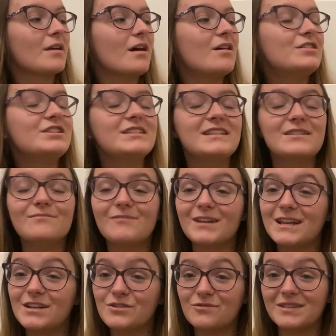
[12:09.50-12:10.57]
I just didn't
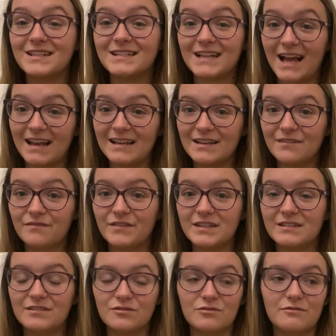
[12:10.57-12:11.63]
really enjoy the telling of
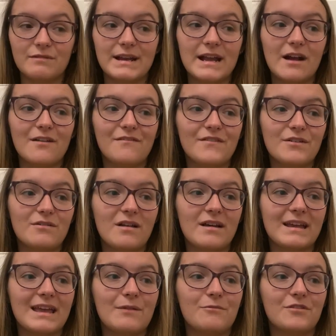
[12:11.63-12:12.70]
this story. I feel
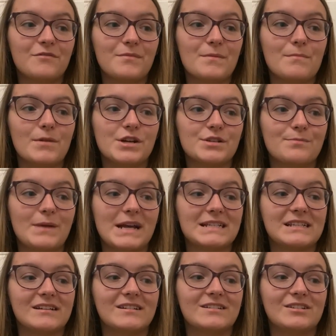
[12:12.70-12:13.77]
like it would have been much
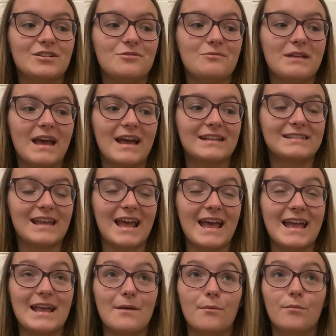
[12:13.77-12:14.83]
better to get
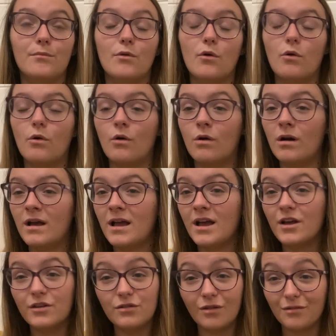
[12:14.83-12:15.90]
a more
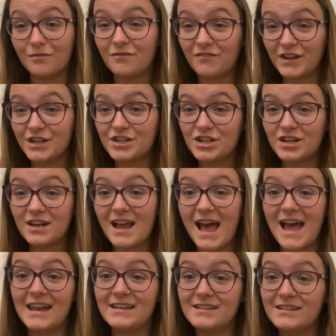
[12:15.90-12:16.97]
non-fiction
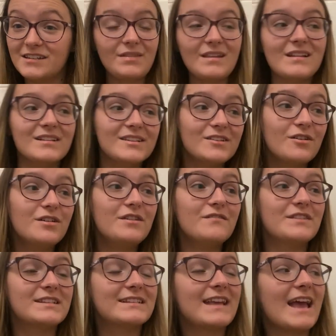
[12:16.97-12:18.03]
end side of
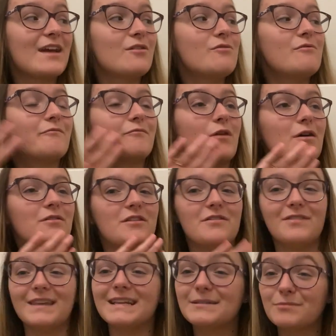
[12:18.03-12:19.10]
the scale rather than
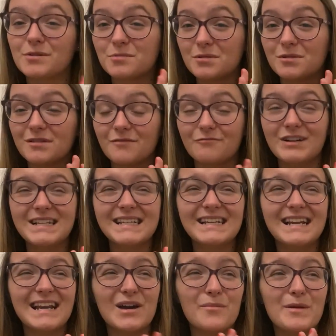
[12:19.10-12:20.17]
this, which was written
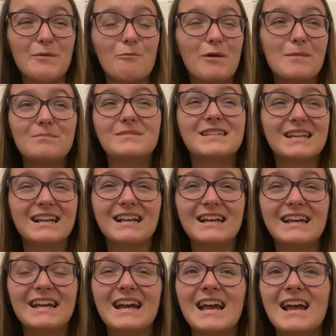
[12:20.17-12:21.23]
a little bit whimsically.